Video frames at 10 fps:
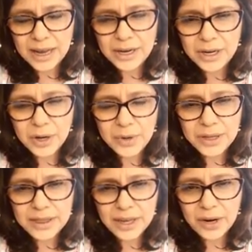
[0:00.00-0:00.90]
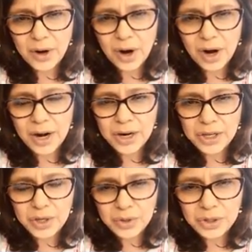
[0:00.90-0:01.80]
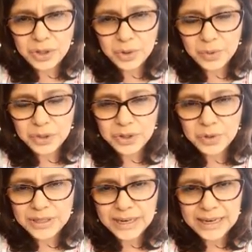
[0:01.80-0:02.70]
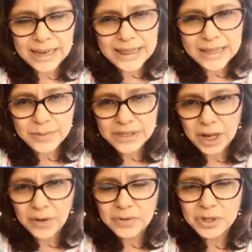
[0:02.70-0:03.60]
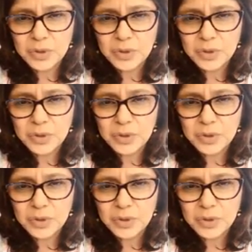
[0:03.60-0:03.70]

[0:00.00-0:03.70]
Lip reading: I know that there are YouTubers who dedicate themselves